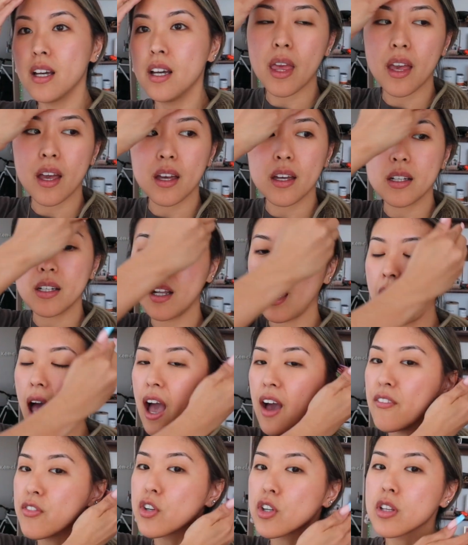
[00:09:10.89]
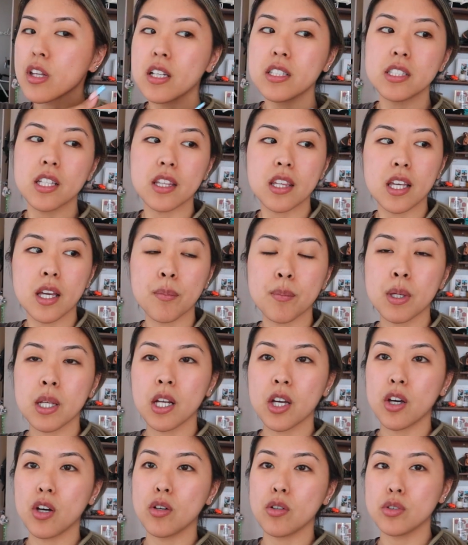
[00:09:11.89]
And after lunch, I think I'm
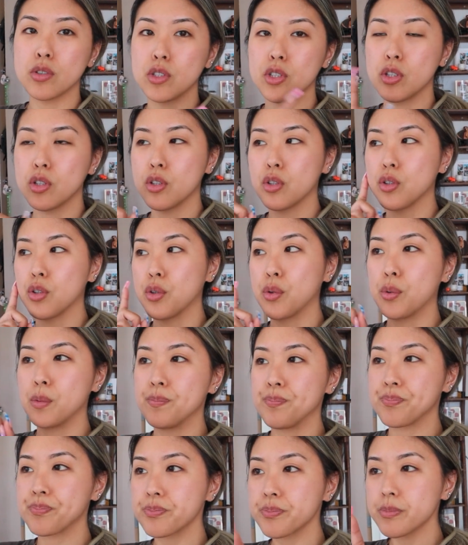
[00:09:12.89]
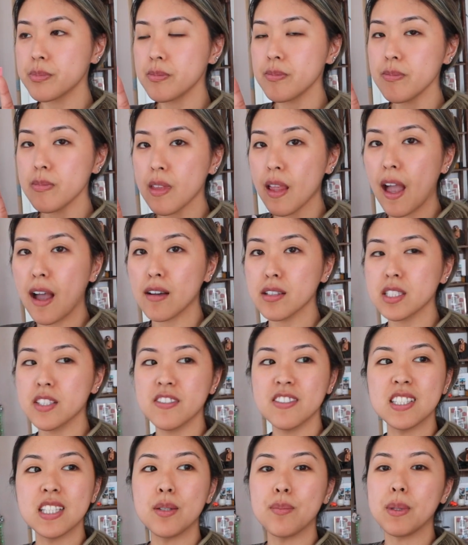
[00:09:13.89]
gonna go to House
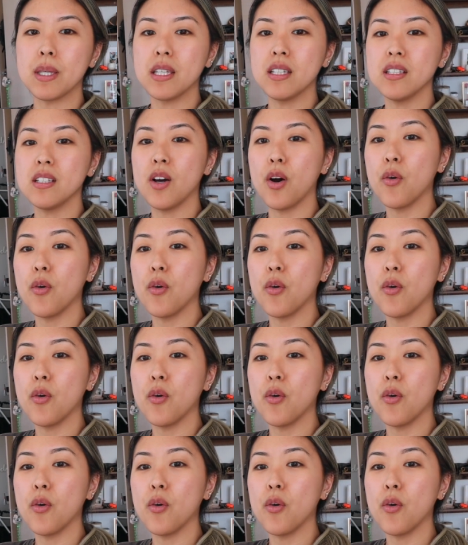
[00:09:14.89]
of CB.